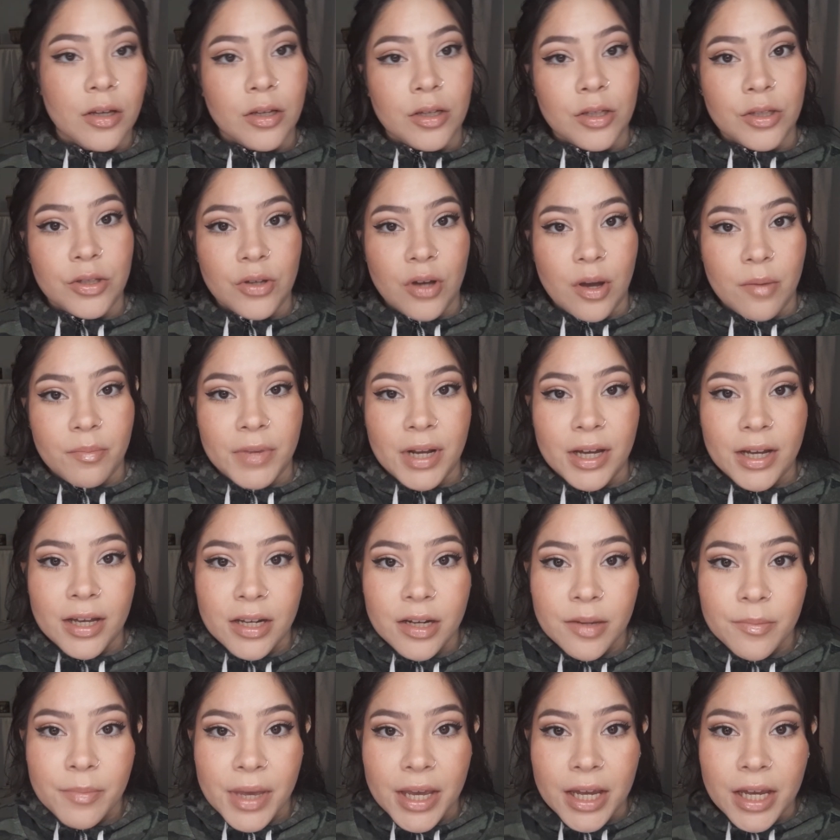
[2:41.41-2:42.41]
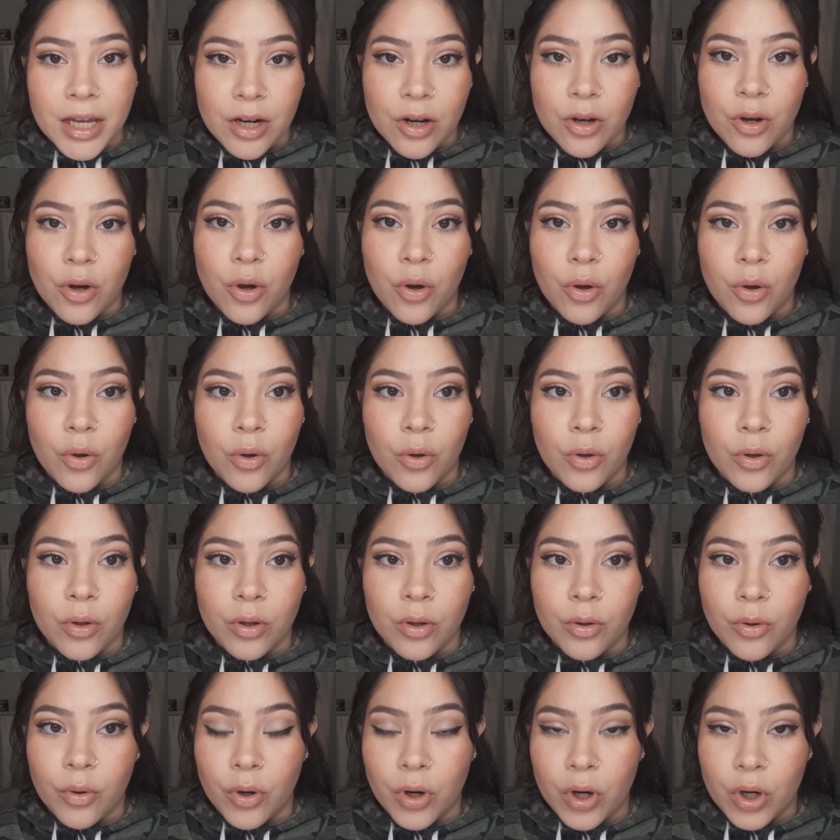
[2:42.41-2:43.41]
So I'm not going to make it a goal
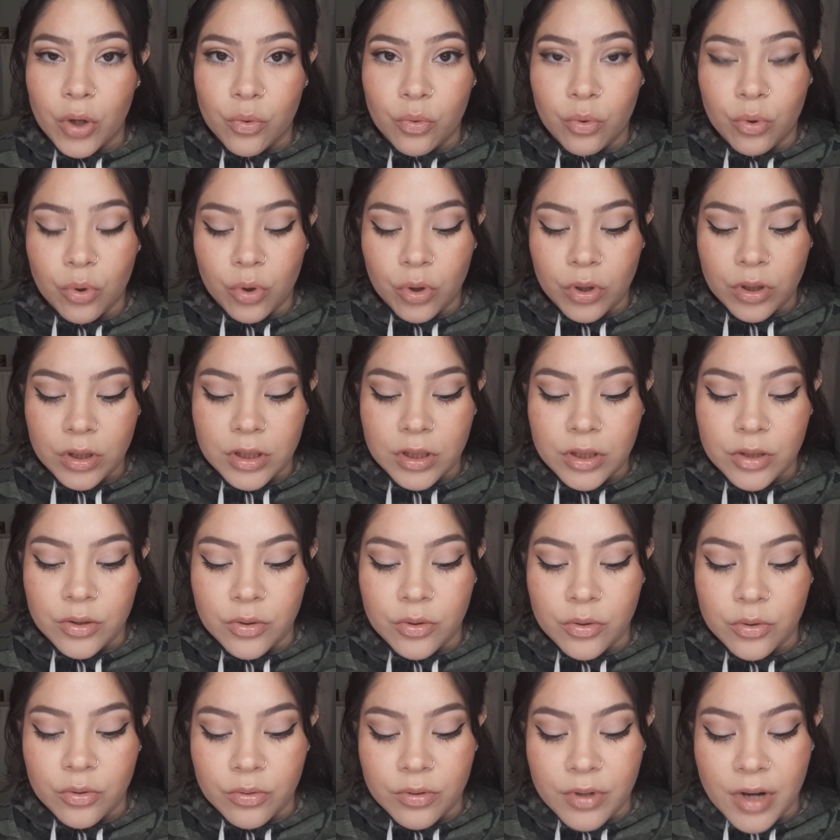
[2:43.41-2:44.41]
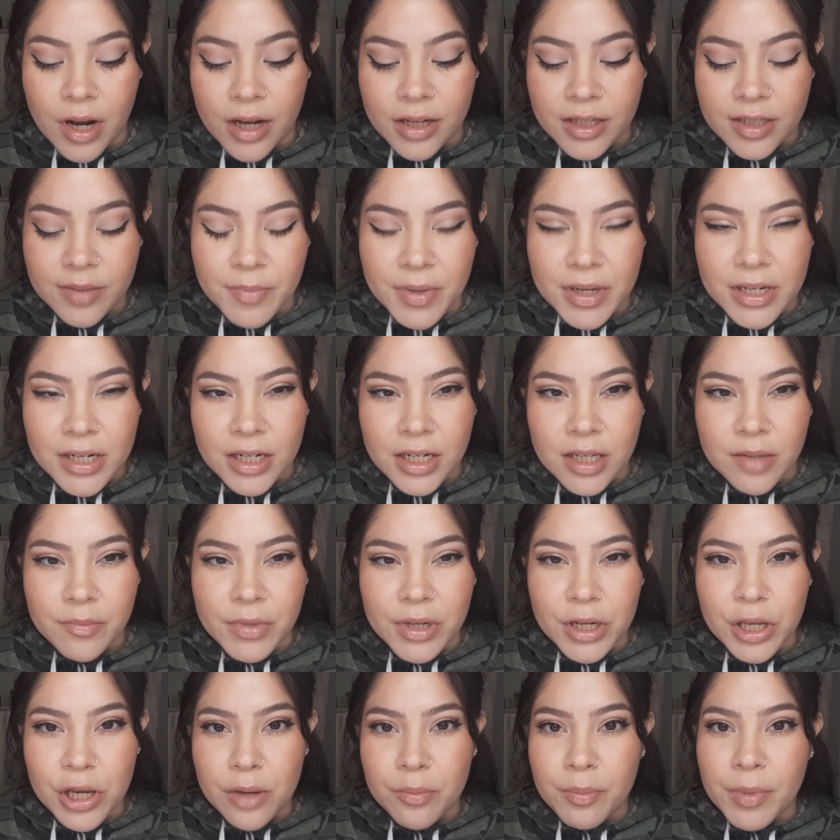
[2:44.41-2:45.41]
or a rule to not spend any
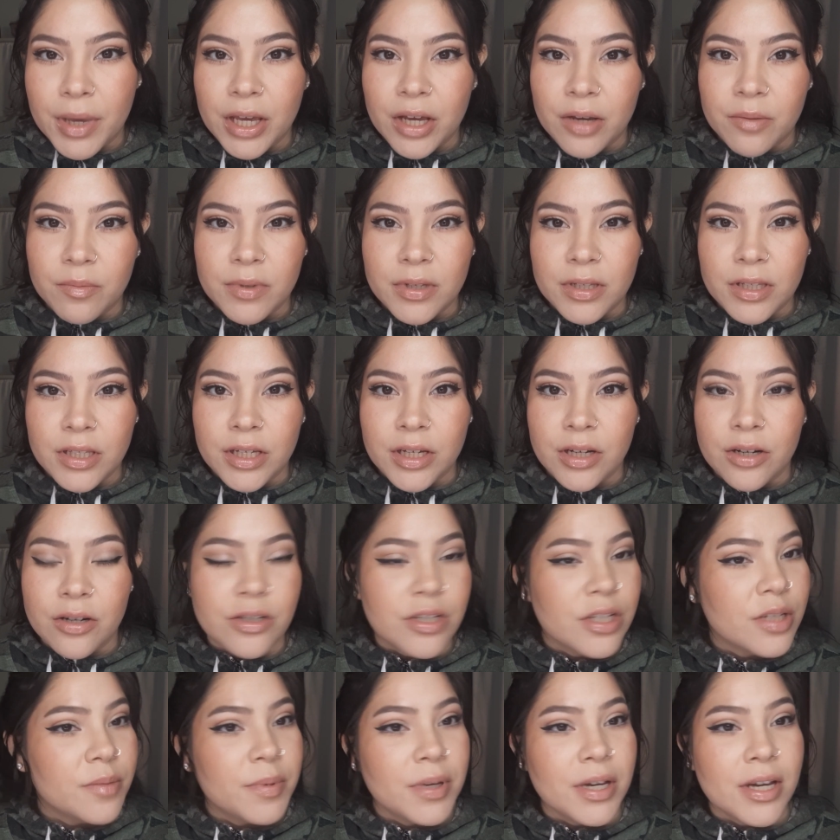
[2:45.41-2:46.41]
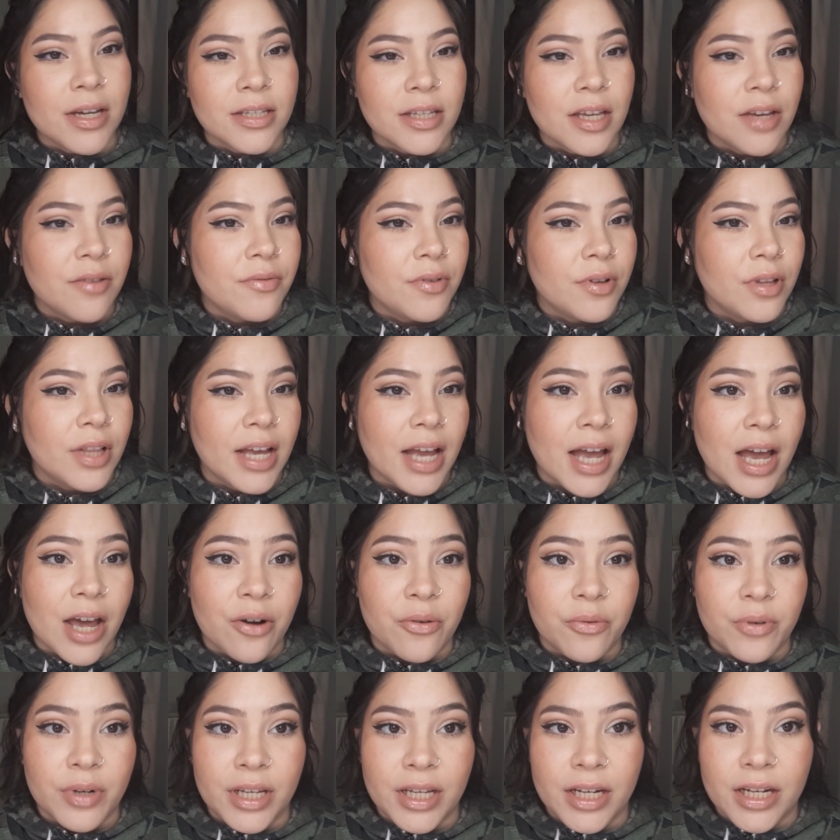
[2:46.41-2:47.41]
money on makeup this year just because I feel like I
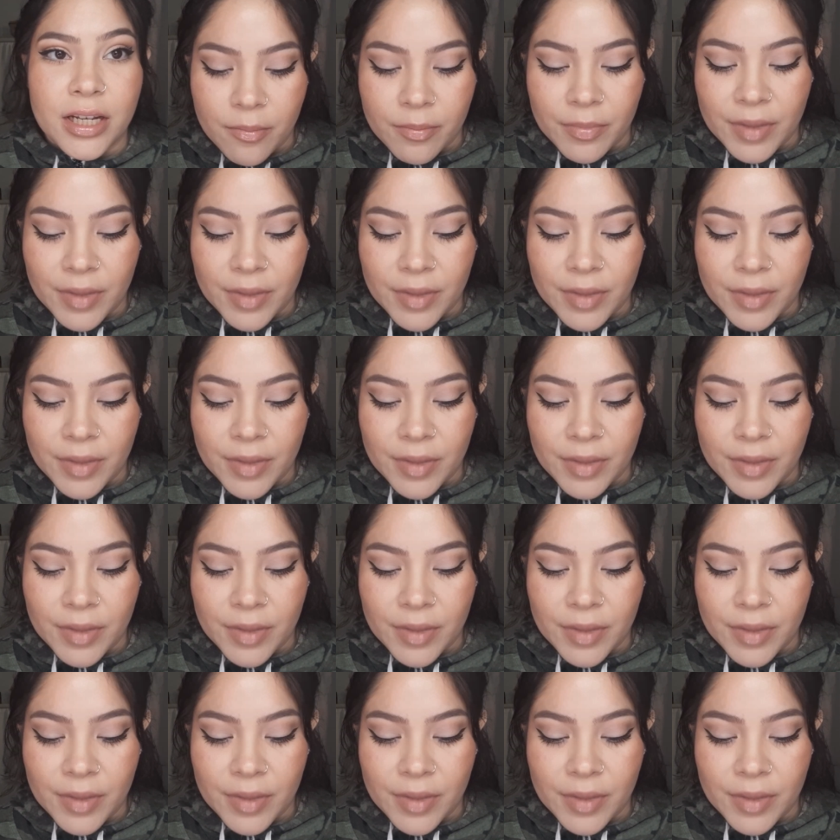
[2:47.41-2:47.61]
don't need it.